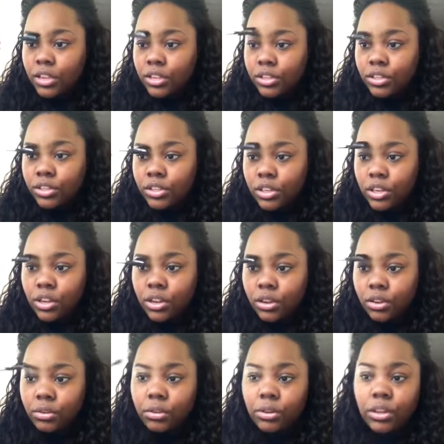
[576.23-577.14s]

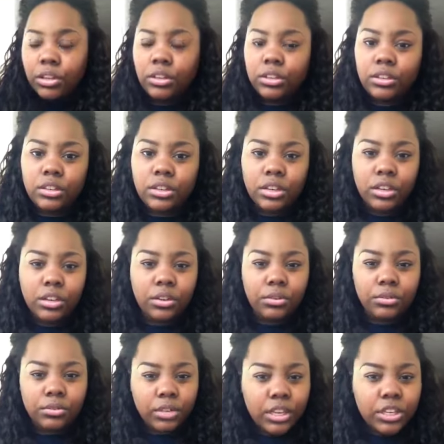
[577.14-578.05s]
So, you
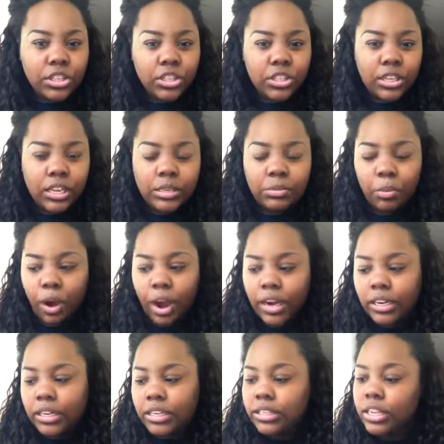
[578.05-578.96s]
know, it just takes
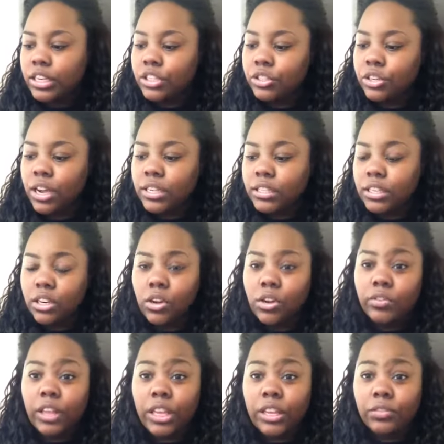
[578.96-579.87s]
practice. As you guys can know,
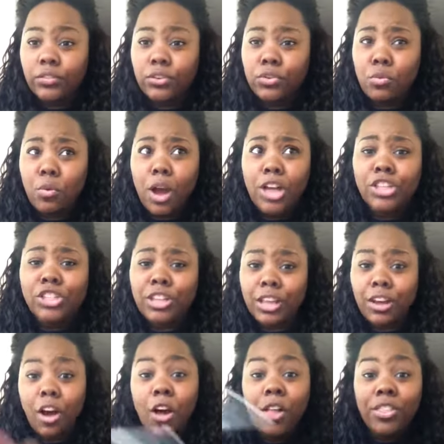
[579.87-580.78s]
like if you watch
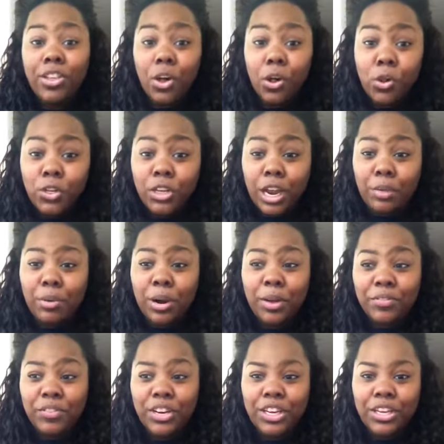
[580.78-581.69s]
like all the old
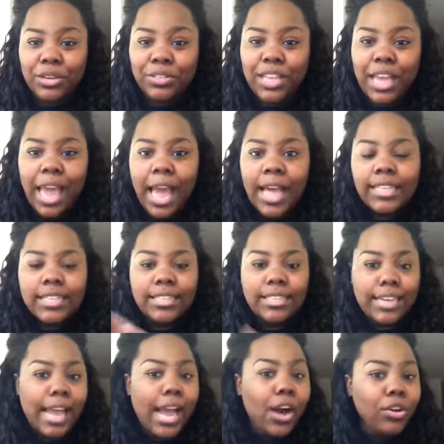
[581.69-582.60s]
eyebrow videos
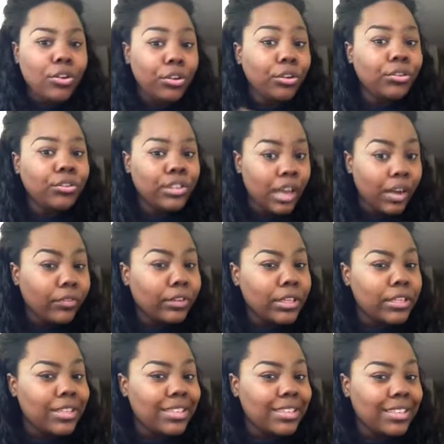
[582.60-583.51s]
to now, you'll
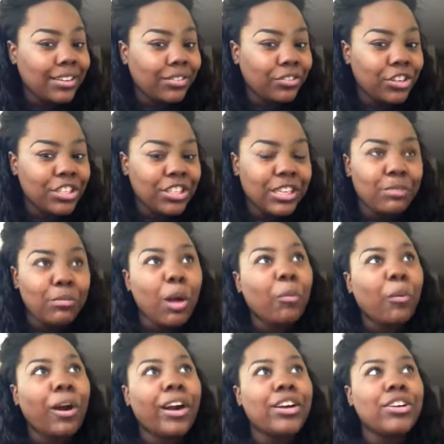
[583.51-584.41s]
definitely see the difference in my
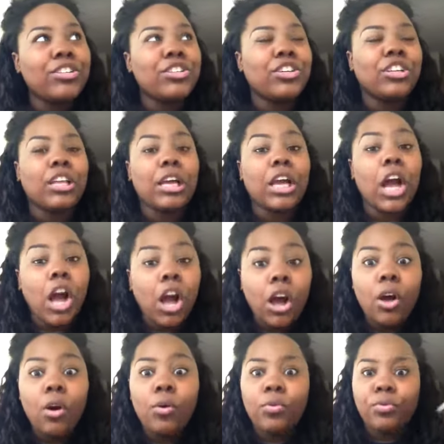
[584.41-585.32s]
brows. You're like,
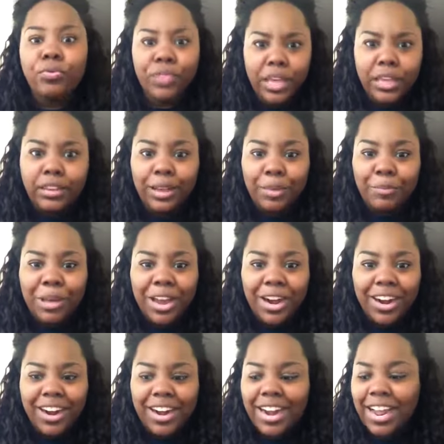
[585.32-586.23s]
oh, they look
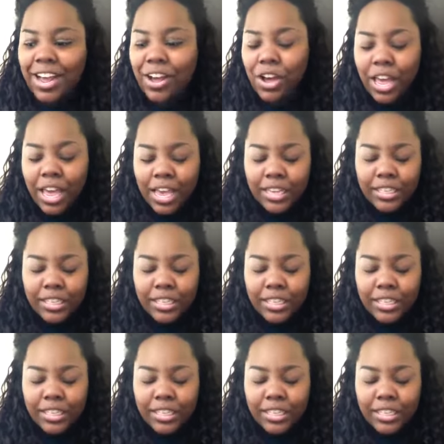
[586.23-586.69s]
better now.